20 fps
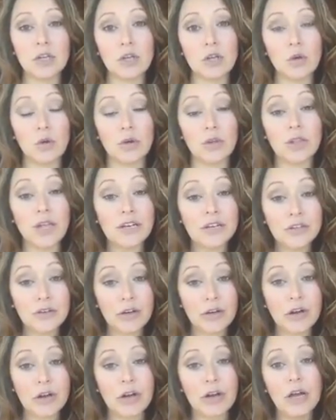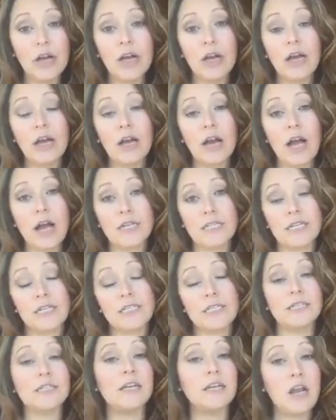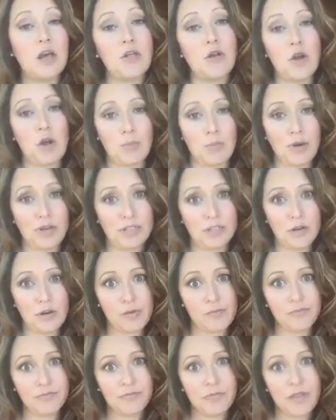your lender to send another appraiser.